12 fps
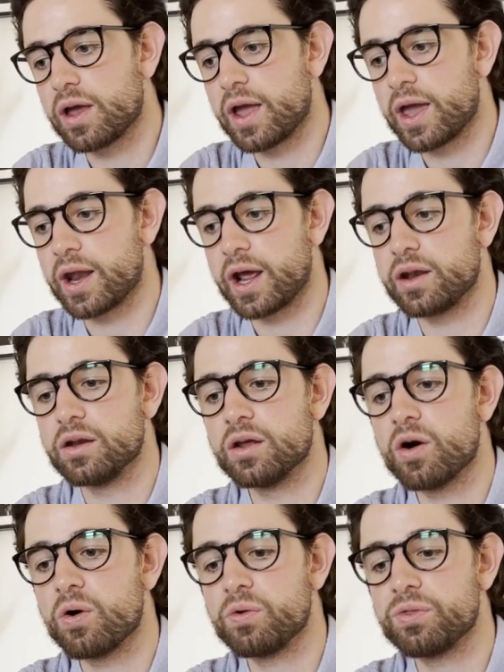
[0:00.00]
And I
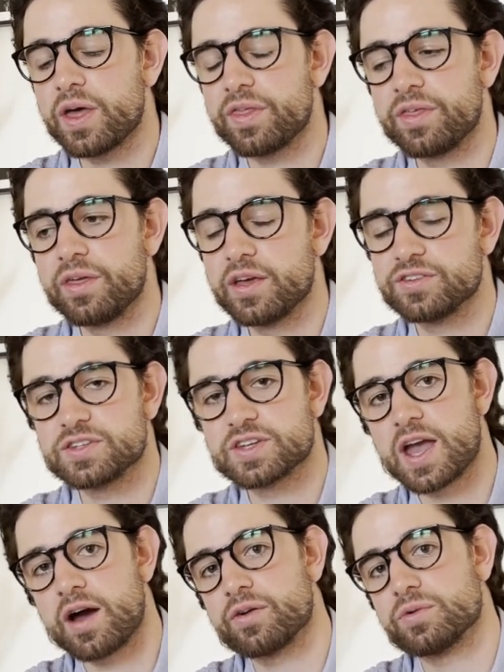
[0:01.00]
know that this is
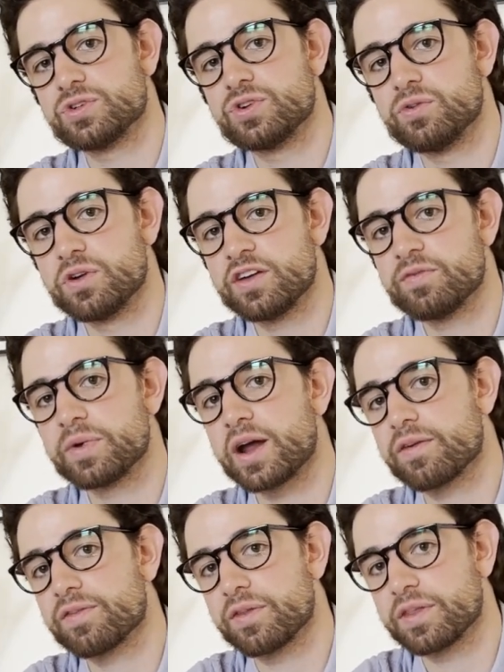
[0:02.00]
counterintuitive, but
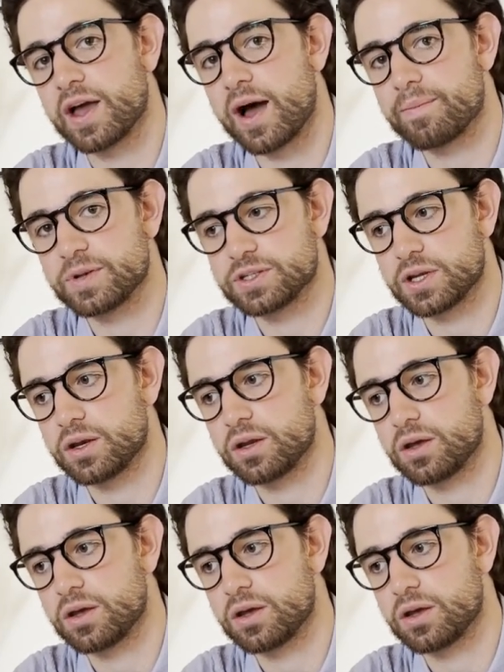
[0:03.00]
I felt the opposite.